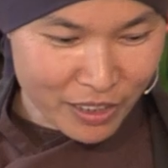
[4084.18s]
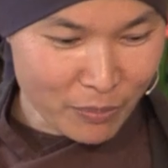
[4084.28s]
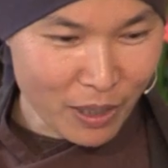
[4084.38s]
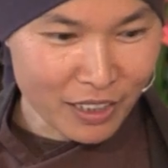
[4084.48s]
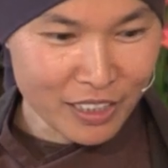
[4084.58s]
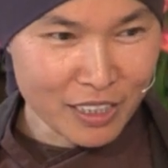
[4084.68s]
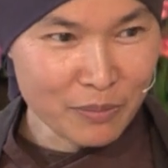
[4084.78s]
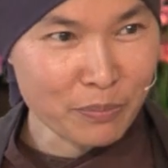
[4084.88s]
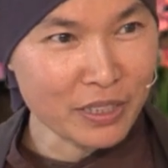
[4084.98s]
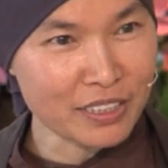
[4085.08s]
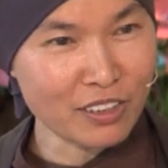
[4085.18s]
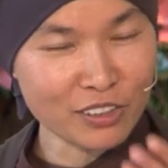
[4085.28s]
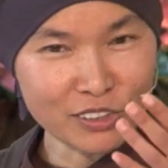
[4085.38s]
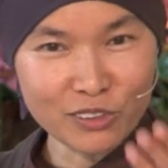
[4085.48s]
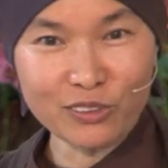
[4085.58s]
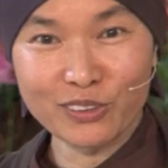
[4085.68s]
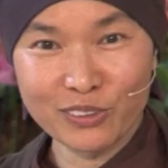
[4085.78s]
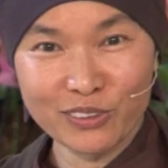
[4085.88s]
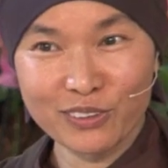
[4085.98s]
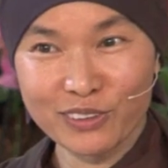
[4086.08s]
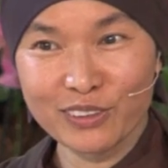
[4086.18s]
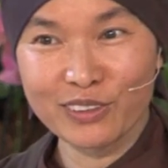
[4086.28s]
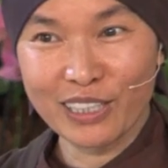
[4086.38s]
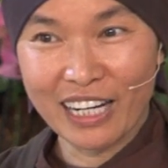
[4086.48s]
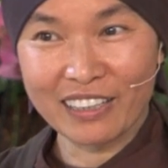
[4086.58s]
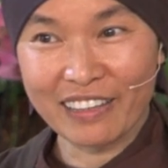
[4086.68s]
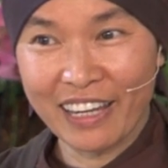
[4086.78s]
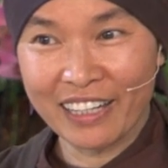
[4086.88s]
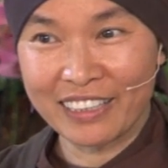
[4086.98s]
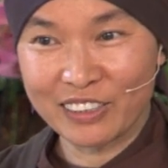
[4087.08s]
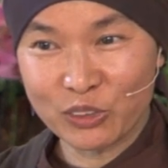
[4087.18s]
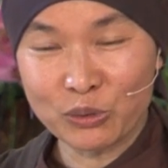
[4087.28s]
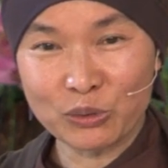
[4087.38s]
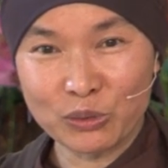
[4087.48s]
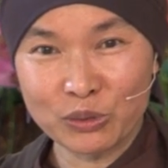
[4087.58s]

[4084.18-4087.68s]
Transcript: in the body, but it's also out there too.